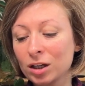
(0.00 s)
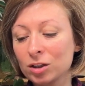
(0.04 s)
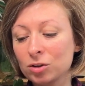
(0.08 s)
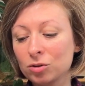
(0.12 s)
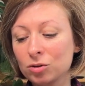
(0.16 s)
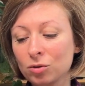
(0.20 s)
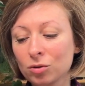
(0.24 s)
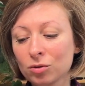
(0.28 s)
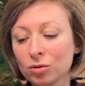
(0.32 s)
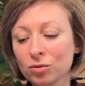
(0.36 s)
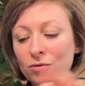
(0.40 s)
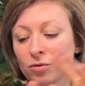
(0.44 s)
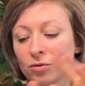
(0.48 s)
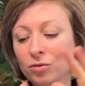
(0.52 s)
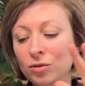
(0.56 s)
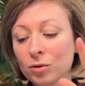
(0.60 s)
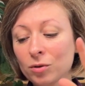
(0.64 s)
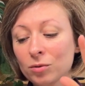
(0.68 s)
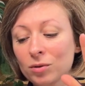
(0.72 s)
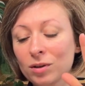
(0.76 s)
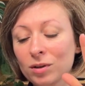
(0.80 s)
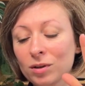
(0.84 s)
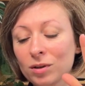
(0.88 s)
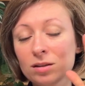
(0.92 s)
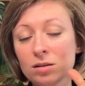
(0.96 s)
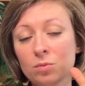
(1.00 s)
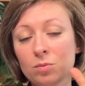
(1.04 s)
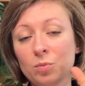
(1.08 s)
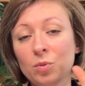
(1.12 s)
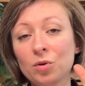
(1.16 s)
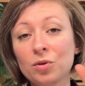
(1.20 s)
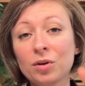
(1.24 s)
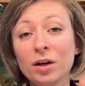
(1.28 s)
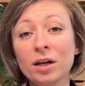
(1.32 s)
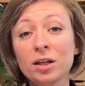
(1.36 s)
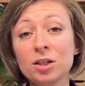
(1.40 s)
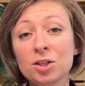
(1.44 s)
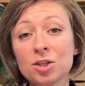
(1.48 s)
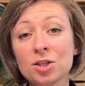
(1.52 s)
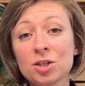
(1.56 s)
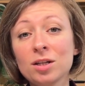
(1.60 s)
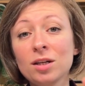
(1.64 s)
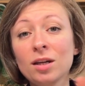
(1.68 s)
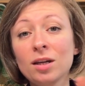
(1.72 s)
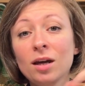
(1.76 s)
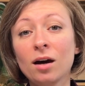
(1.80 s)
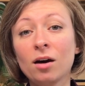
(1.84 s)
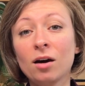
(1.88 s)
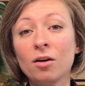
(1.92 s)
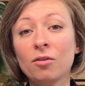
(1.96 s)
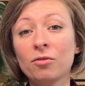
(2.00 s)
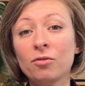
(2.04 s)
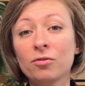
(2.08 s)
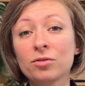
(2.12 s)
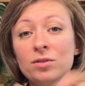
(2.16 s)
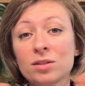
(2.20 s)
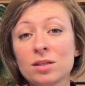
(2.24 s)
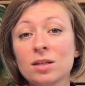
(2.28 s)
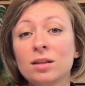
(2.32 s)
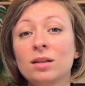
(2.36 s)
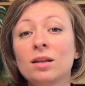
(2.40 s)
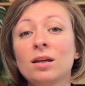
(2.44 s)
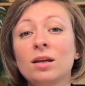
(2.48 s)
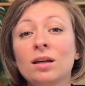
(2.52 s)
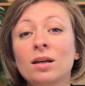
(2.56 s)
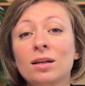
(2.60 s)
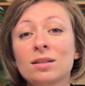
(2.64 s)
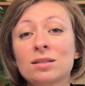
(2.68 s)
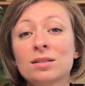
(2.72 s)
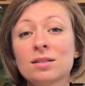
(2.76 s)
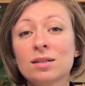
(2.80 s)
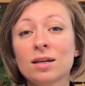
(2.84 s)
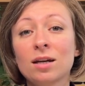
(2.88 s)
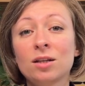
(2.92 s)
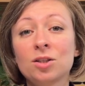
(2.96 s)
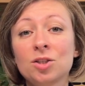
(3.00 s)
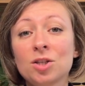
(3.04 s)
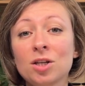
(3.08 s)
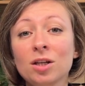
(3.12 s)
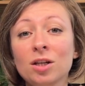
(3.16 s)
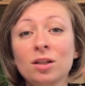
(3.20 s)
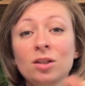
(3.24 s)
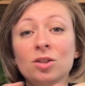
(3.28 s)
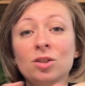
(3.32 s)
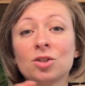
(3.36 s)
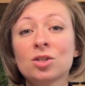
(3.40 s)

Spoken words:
don't feel the inspiration of sitting and sketching,